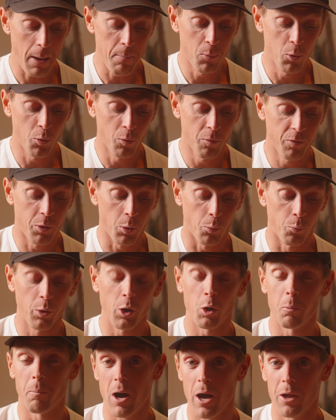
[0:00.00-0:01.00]
I moved the
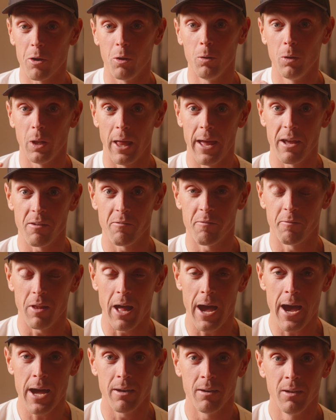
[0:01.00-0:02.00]
rear bottle laying
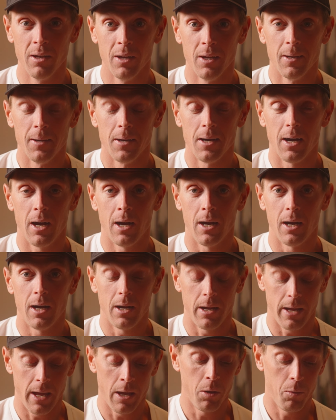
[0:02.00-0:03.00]
flat,
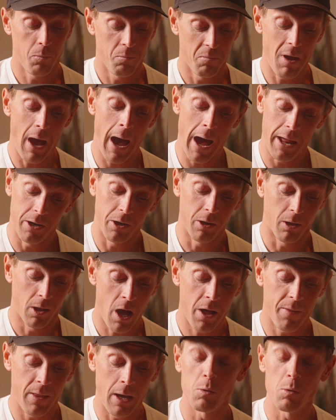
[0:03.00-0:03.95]
uh, it added a lot.